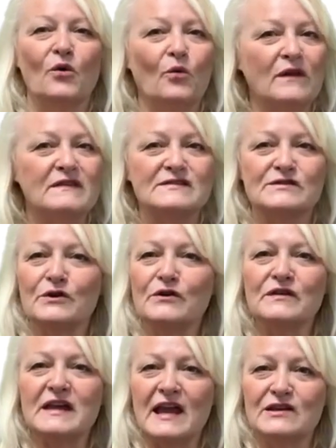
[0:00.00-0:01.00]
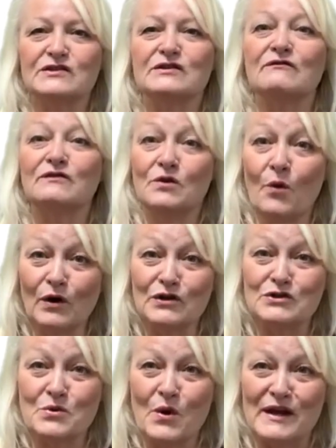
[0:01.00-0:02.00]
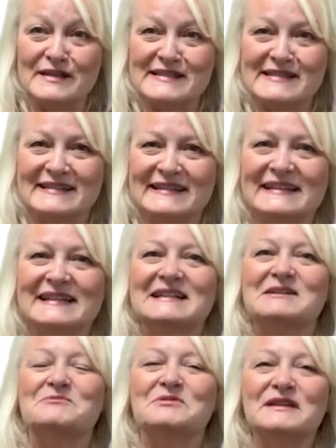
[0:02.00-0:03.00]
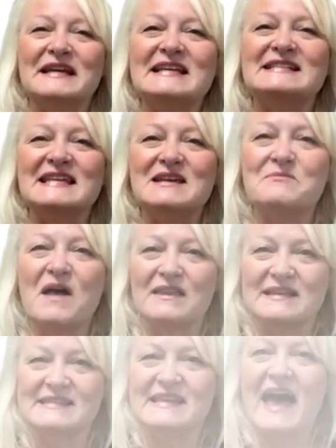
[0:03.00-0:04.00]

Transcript: with a certification of your choice, please email us